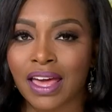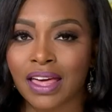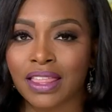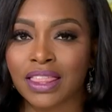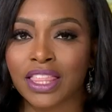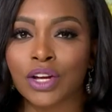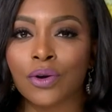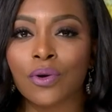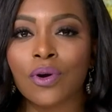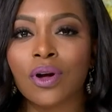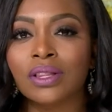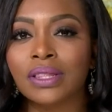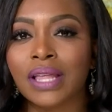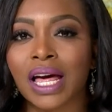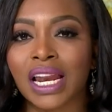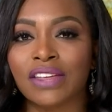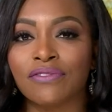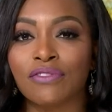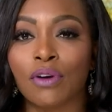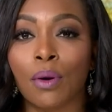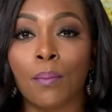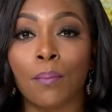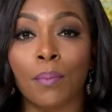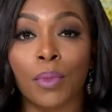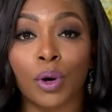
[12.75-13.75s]
There are a lot
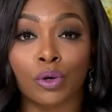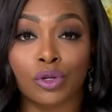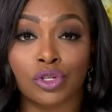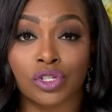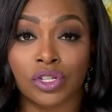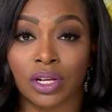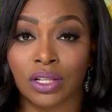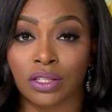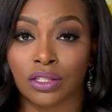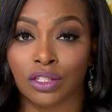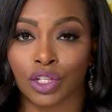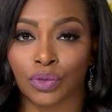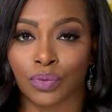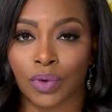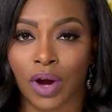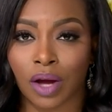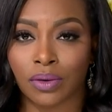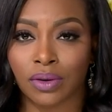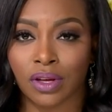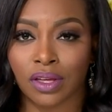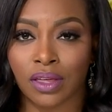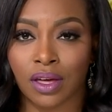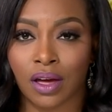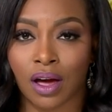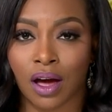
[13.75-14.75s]
of emotions
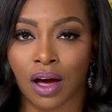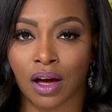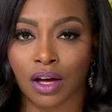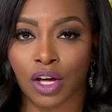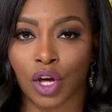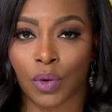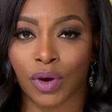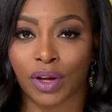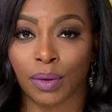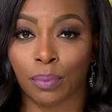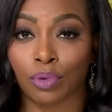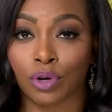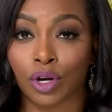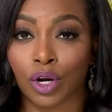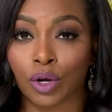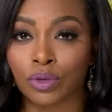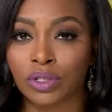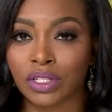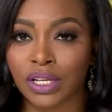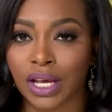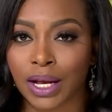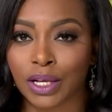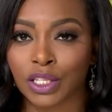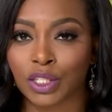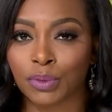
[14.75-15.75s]
surrounding the ongoing
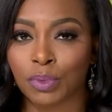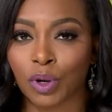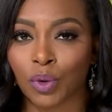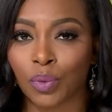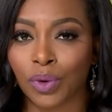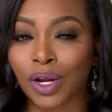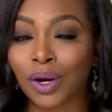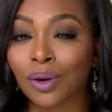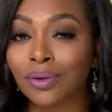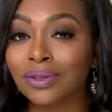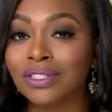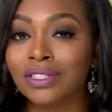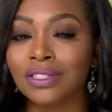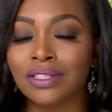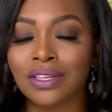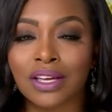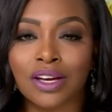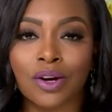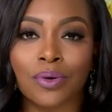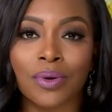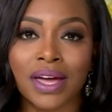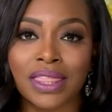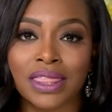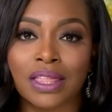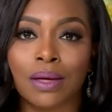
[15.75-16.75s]
protests, but we are
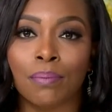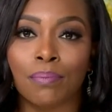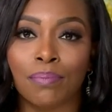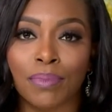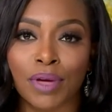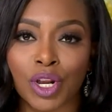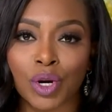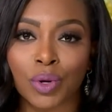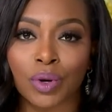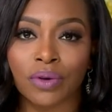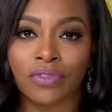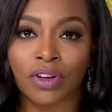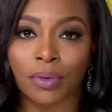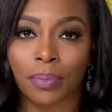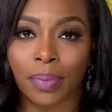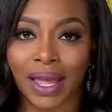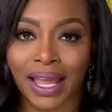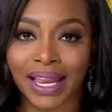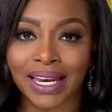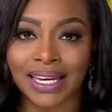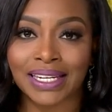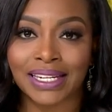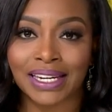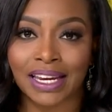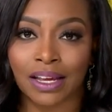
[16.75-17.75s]
still in the middle of a
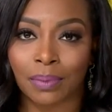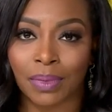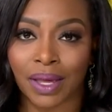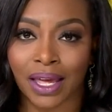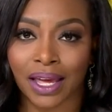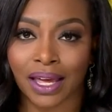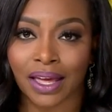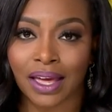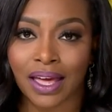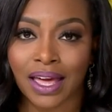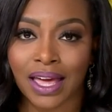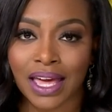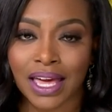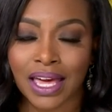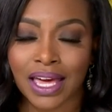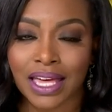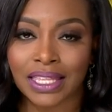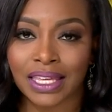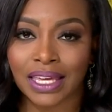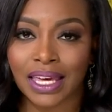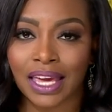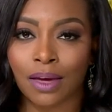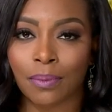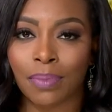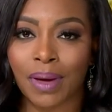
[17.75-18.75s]
pandemic.
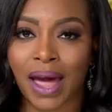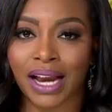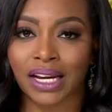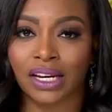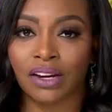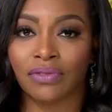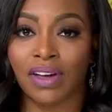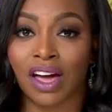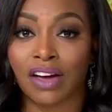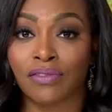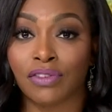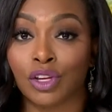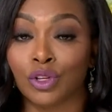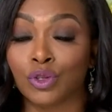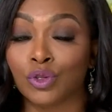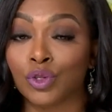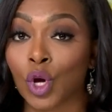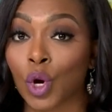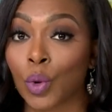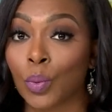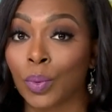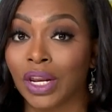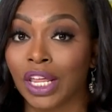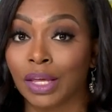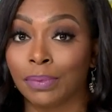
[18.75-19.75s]
The impact of having
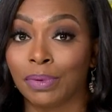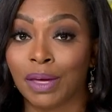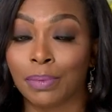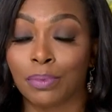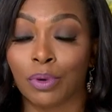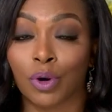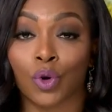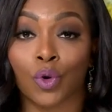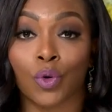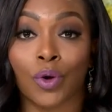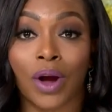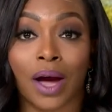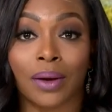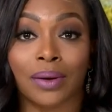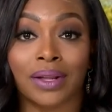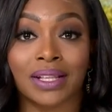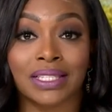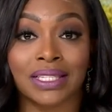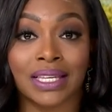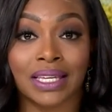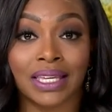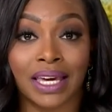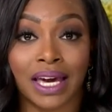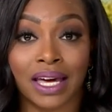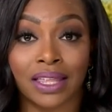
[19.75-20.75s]
so many people crowded
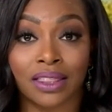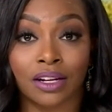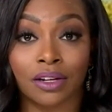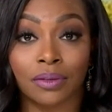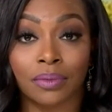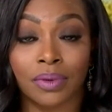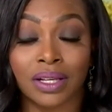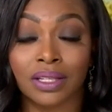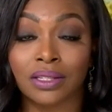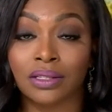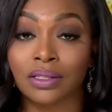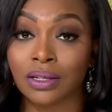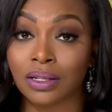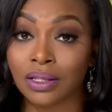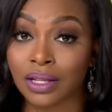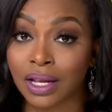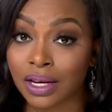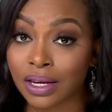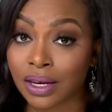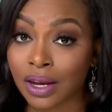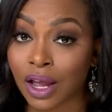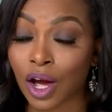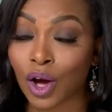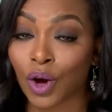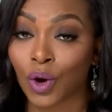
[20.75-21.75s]
together is still
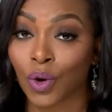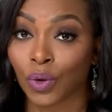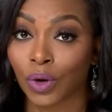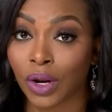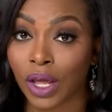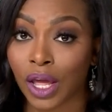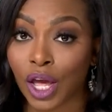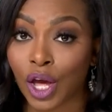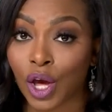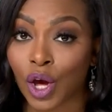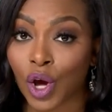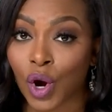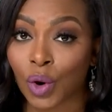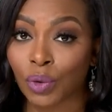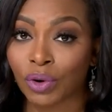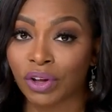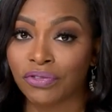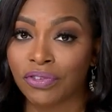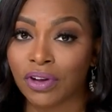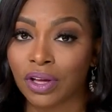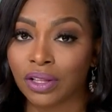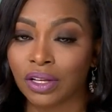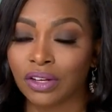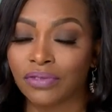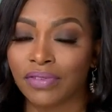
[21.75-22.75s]
unknown.
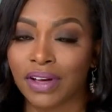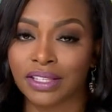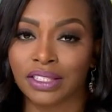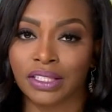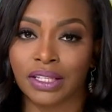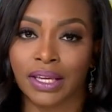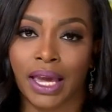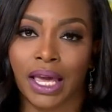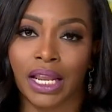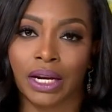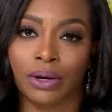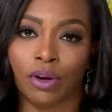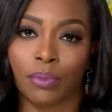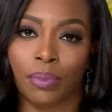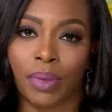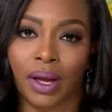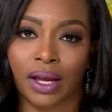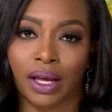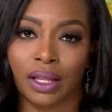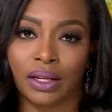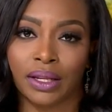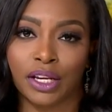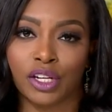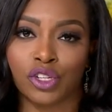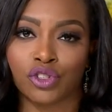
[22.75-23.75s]
Reveal investigator
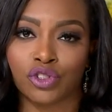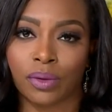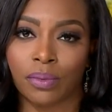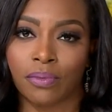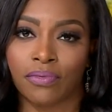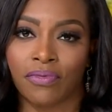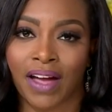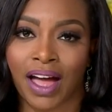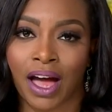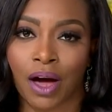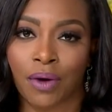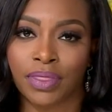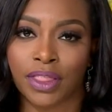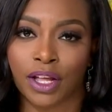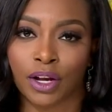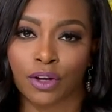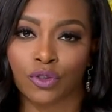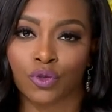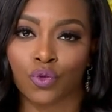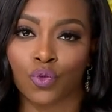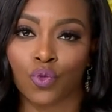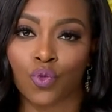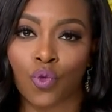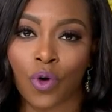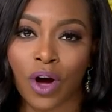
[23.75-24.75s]
Rebecca Lindstrom found
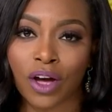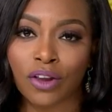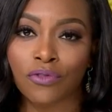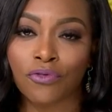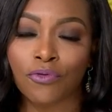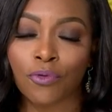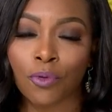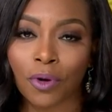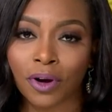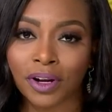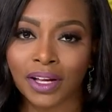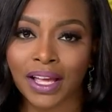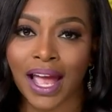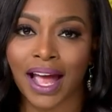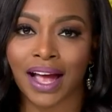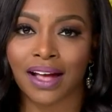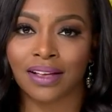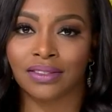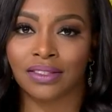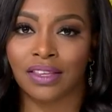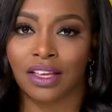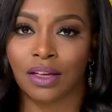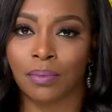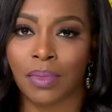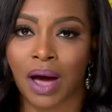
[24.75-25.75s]
there's one
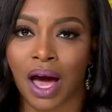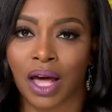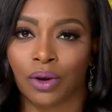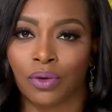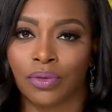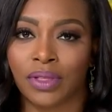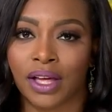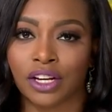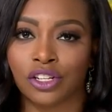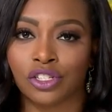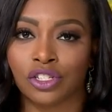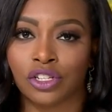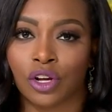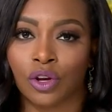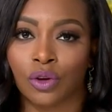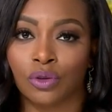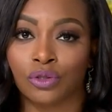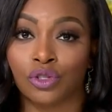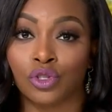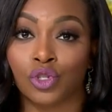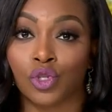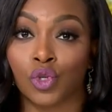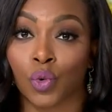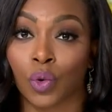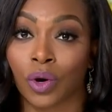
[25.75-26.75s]
forecasting model that
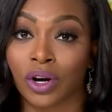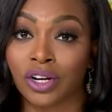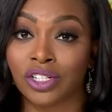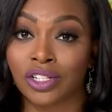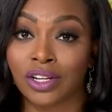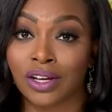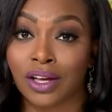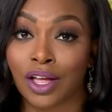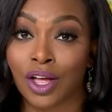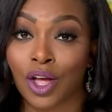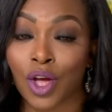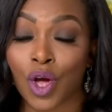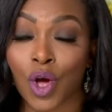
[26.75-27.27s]
shows Georgia